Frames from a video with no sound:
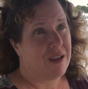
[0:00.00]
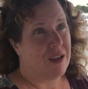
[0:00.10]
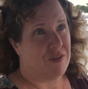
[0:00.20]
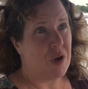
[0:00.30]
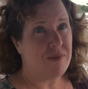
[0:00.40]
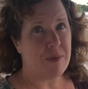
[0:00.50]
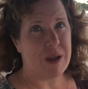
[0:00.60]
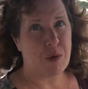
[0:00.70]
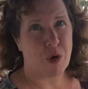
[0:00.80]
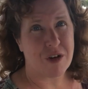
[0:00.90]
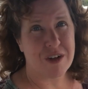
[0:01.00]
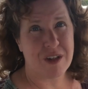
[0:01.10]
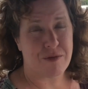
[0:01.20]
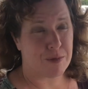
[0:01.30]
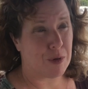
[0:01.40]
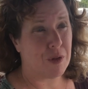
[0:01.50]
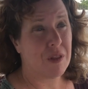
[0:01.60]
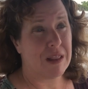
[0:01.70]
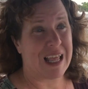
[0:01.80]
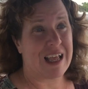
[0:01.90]
If you have a big work deliverable,
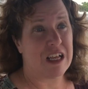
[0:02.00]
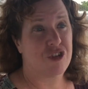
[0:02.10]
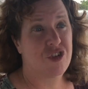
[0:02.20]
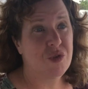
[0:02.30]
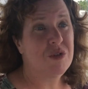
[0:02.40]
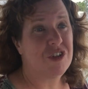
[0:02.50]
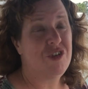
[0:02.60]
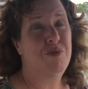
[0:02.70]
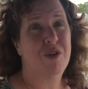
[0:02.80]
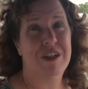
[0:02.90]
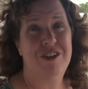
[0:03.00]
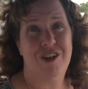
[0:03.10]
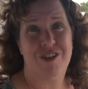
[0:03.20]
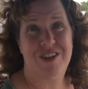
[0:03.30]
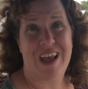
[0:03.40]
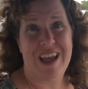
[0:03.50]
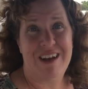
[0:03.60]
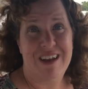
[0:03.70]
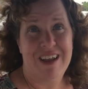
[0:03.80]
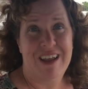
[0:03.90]
like as soon as you pull into your
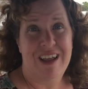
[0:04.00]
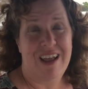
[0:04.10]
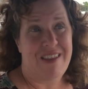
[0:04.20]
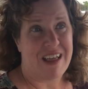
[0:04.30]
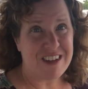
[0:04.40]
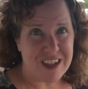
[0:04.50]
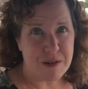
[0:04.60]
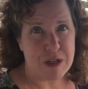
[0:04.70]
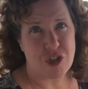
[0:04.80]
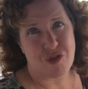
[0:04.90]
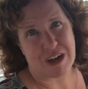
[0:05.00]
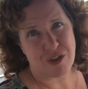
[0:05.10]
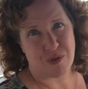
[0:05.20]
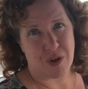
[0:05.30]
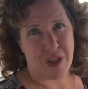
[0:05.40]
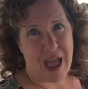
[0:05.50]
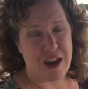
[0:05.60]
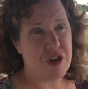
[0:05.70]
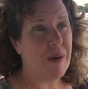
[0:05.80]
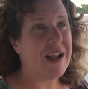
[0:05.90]
site, that's going to be stressful.
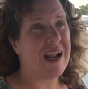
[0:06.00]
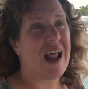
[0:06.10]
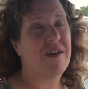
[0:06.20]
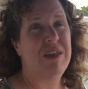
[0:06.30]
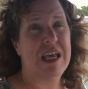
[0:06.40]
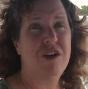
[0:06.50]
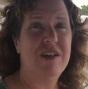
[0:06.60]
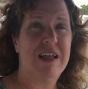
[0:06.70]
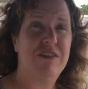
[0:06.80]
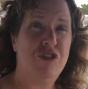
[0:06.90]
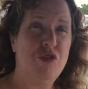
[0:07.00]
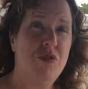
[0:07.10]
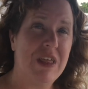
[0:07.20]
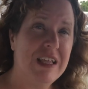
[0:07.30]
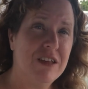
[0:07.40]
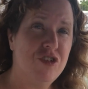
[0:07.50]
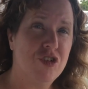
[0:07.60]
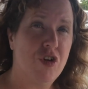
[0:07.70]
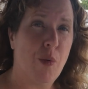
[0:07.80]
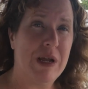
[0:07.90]
And you might not have the internet that you think that
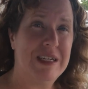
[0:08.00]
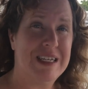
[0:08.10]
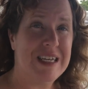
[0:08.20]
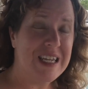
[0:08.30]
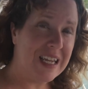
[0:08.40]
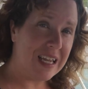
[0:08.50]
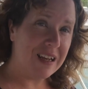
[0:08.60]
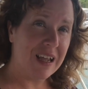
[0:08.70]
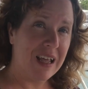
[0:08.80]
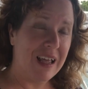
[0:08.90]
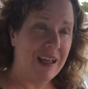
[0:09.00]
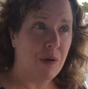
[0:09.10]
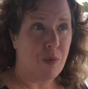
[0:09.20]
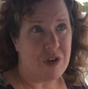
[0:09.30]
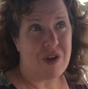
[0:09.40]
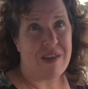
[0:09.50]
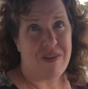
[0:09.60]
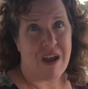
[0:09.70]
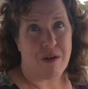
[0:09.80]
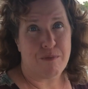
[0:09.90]
you're going to need when you
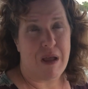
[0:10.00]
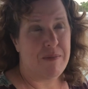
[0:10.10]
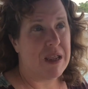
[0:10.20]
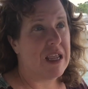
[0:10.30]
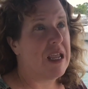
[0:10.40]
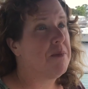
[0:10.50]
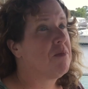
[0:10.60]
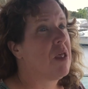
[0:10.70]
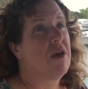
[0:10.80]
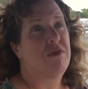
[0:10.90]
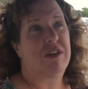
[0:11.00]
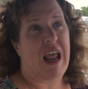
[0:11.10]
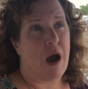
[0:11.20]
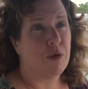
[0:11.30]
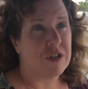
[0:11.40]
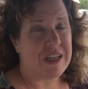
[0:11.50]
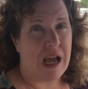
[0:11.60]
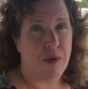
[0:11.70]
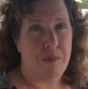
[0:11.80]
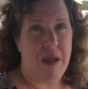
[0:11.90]
get there. Maybe the tower's
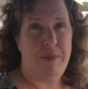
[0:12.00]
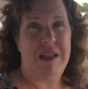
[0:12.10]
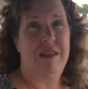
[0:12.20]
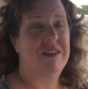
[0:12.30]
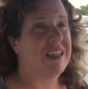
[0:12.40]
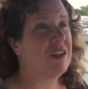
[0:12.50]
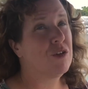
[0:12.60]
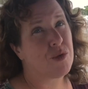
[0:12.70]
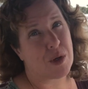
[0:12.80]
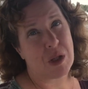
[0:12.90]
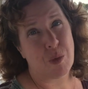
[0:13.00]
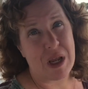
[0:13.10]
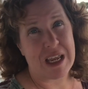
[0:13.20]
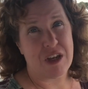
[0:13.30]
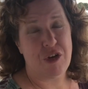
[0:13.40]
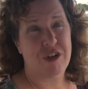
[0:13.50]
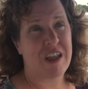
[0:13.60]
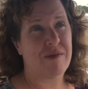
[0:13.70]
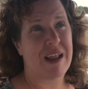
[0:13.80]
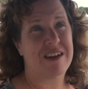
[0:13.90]
down, maybe the signal's really weak and you
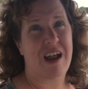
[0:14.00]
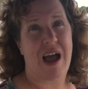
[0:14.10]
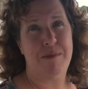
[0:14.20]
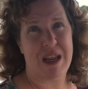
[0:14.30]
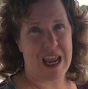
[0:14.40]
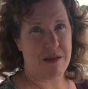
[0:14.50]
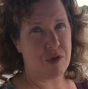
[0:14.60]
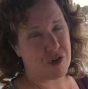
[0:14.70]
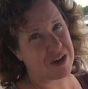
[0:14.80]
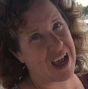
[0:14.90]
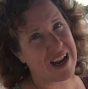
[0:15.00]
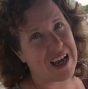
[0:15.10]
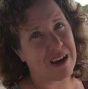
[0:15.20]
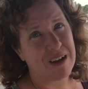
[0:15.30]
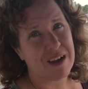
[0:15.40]
just haven't had time to aim your antenna.